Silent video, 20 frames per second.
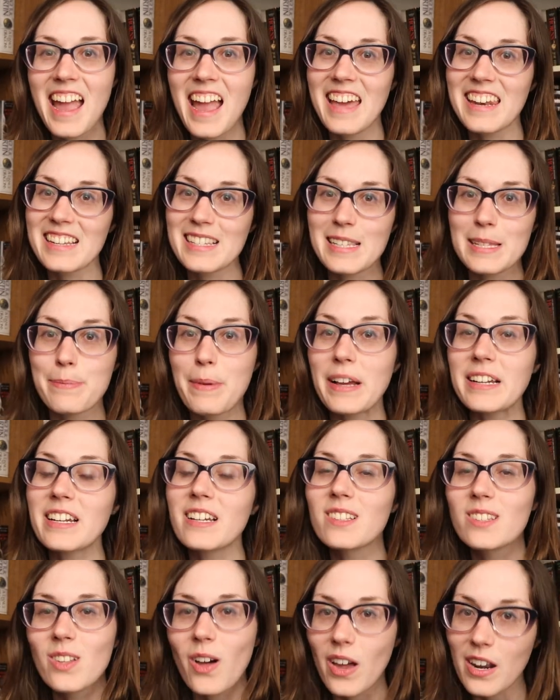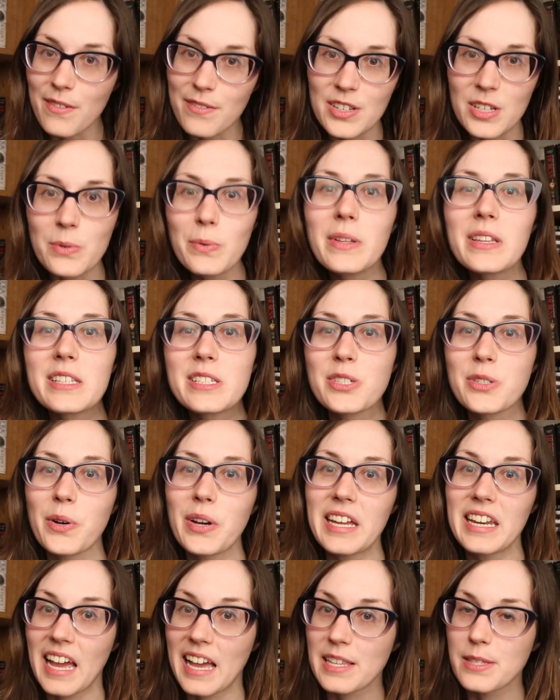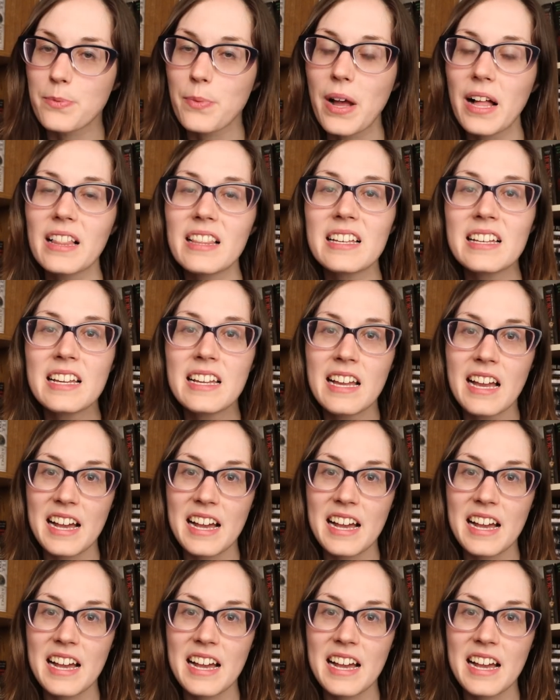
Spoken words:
and I suspect a lot of you will enjoy it as well,